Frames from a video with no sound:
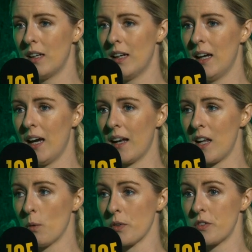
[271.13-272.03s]
Yeah. And
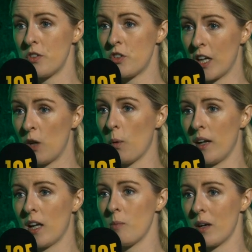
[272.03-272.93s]
he was
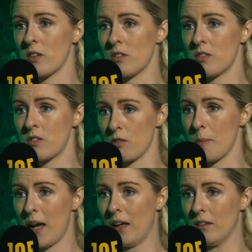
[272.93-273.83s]
genuinely committed to
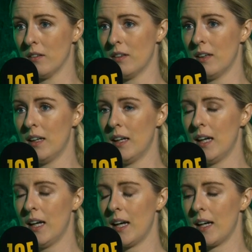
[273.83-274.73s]
remain.
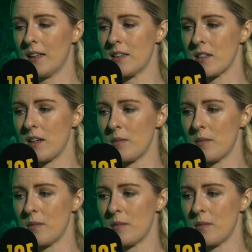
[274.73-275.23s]
And